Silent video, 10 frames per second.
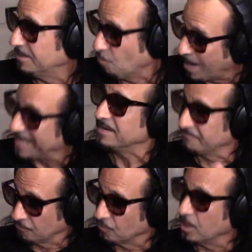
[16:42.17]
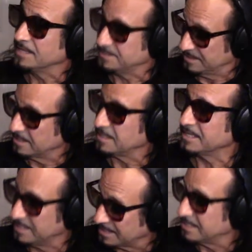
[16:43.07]
And waiting for Roth to kind
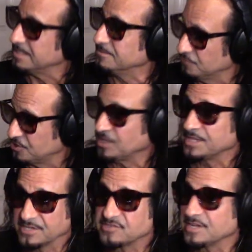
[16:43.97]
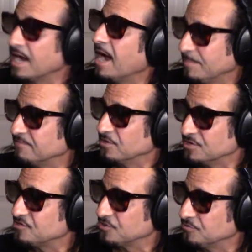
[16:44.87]
of kick in, which I think is going to happen
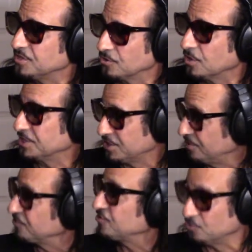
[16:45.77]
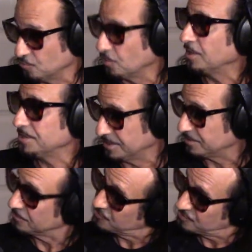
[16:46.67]
very soon here on the KISS tour. I think
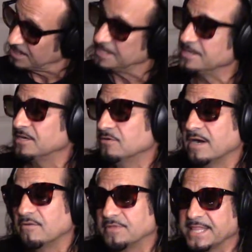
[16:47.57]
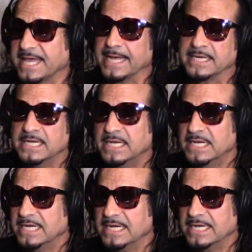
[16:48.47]
they're slated to go out with that.
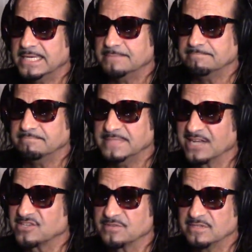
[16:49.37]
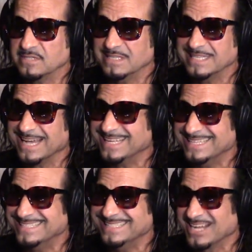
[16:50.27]
Uh, oh, next, bitchin'. Yeah,
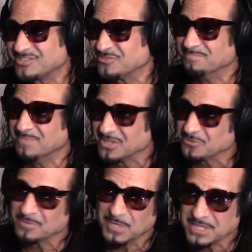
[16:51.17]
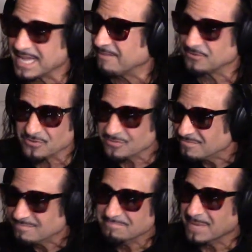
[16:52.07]
next month or the month after,
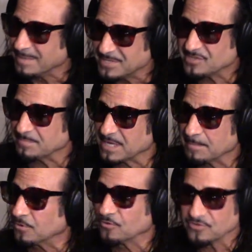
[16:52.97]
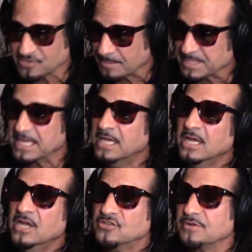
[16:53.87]
might be September or something.
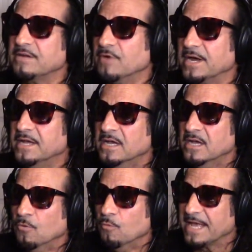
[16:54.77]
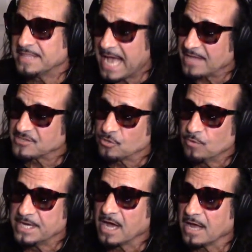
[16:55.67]
So anyway, we had that. So
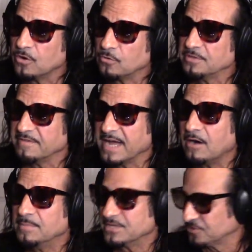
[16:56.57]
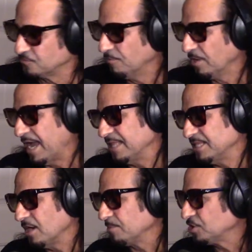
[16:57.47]
we got a hold of Al because we were, had
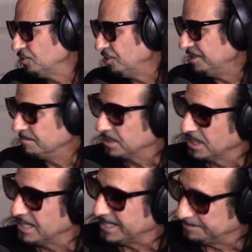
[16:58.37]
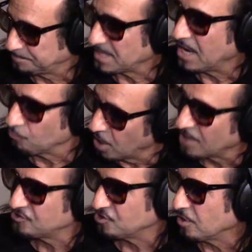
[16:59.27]
the opportunity to play at
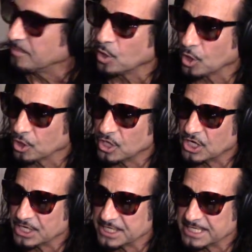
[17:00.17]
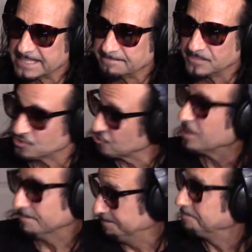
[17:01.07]
Rockstar Bar on uh, the
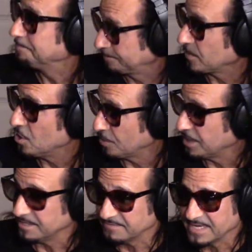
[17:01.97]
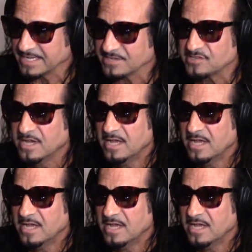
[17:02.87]
Strip, okay, in Vegas.